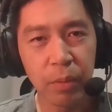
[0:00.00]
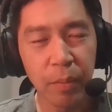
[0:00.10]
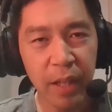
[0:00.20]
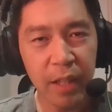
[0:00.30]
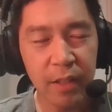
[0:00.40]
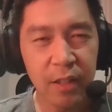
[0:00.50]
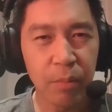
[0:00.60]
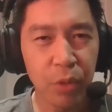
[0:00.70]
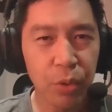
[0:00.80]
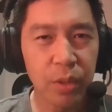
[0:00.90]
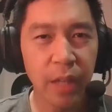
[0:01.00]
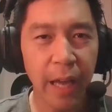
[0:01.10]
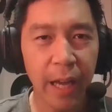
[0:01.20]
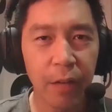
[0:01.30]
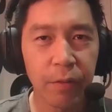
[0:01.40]
the banking system used to
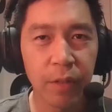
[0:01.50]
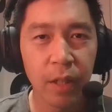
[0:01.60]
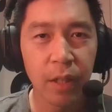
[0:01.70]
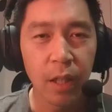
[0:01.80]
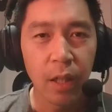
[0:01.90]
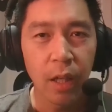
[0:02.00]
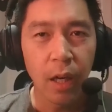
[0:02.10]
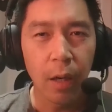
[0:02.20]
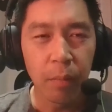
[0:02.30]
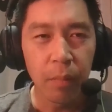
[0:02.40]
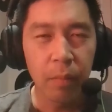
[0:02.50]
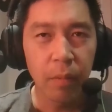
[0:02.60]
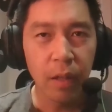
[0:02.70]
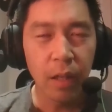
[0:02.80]
have. Um,